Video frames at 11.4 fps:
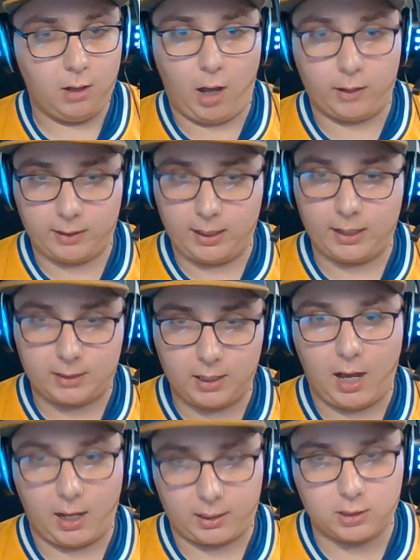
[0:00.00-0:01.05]
other than
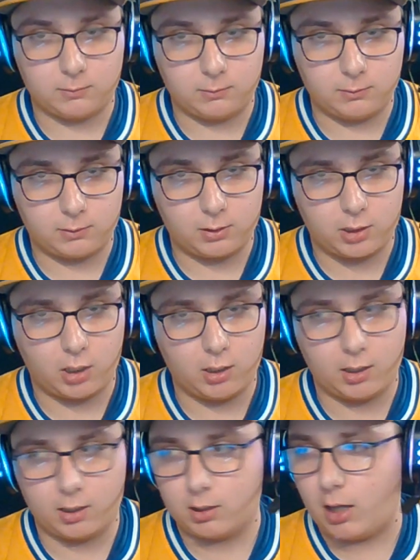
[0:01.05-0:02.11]

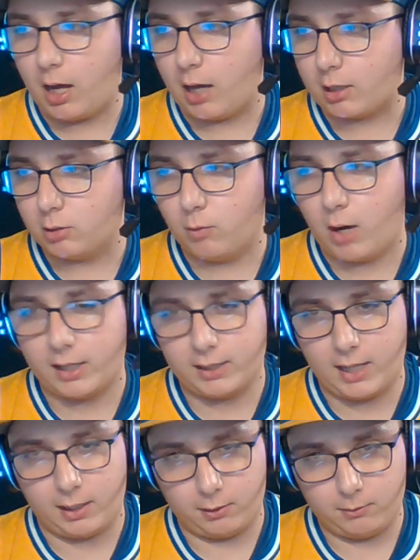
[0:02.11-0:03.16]
Kawhi
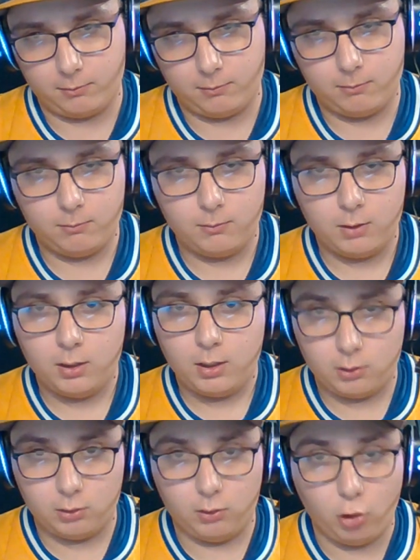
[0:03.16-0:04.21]
Leonard,
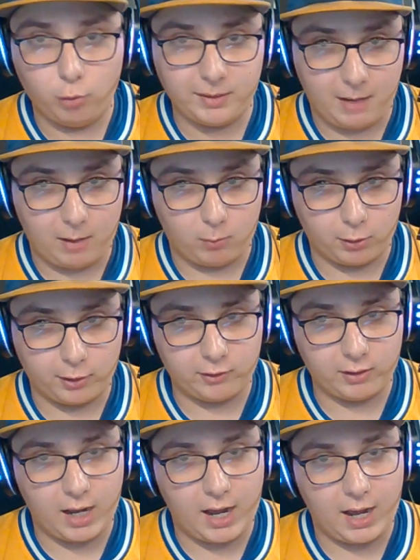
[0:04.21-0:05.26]
who beat my Warriors
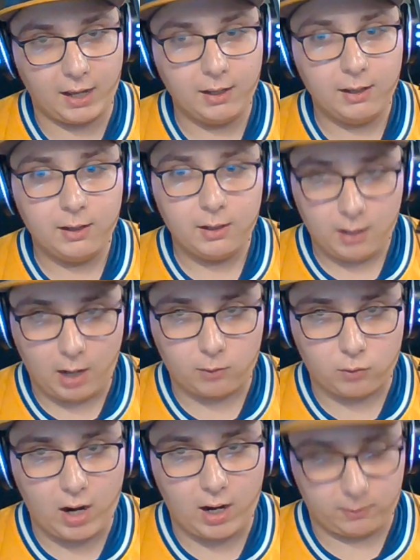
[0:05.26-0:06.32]
in a
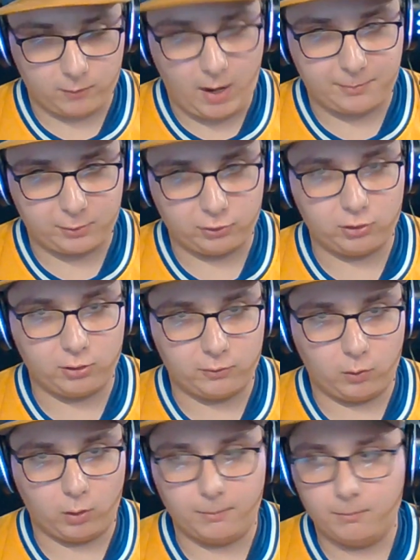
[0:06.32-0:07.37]
Raptors
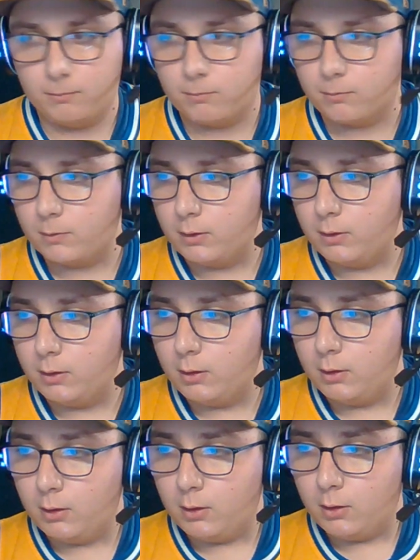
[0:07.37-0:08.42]
uniform.
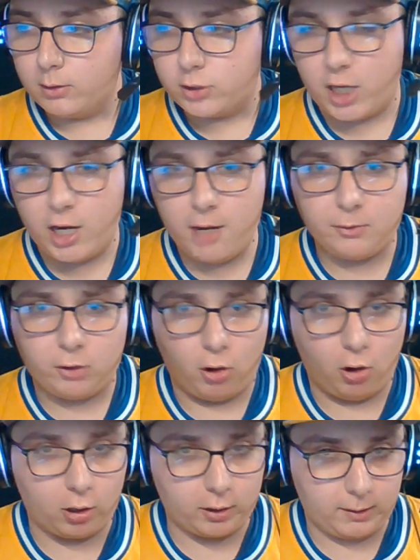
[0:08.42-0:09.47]
James
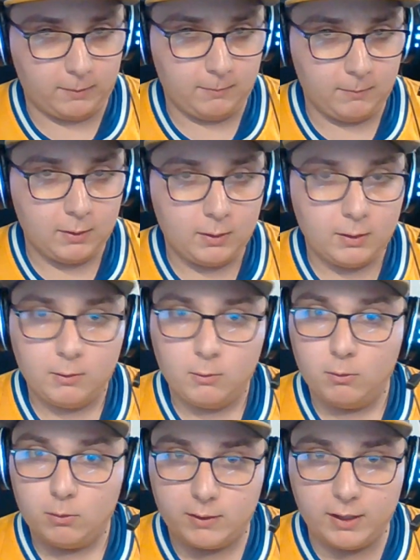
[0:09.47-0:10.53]
Harden,
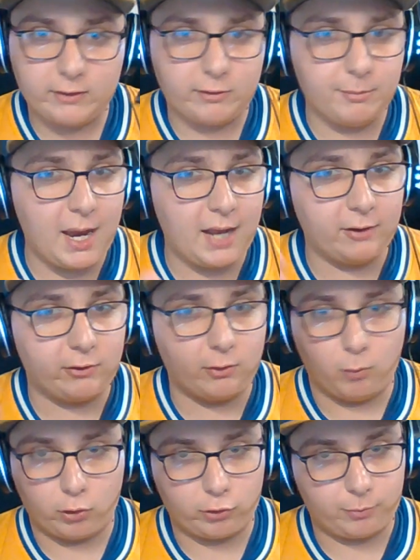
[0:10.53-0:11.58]
this man is the
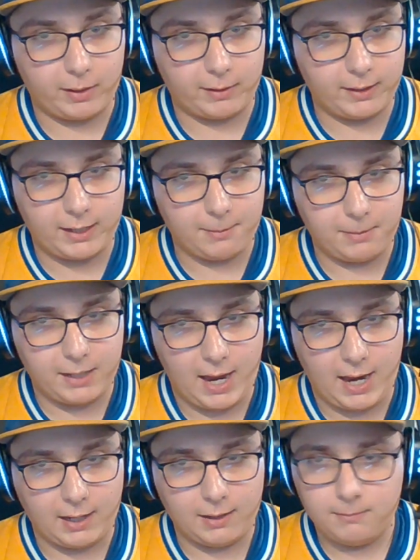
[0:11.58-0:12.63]
worst player in the
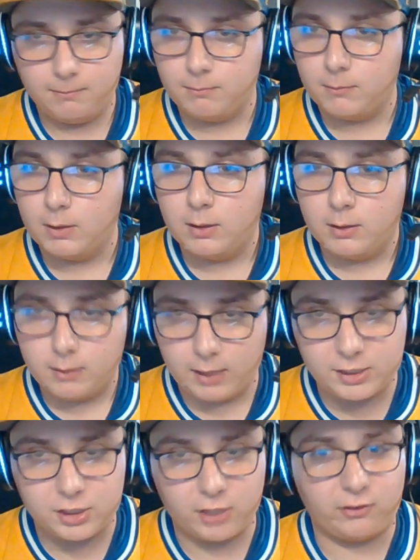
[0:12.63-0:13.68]
NBA.
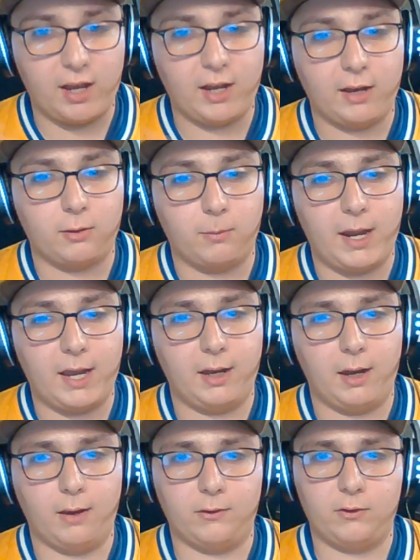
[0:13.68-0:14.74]
Let's just state it the way it
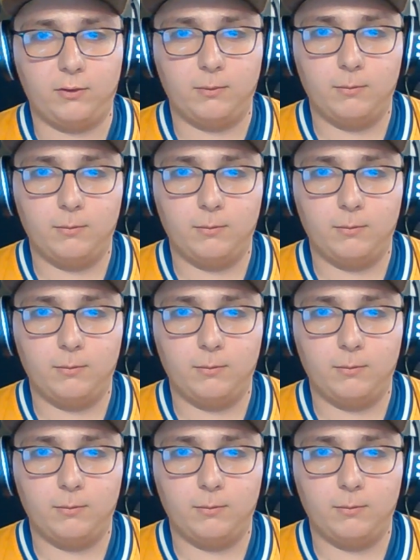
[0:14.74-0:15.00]
is.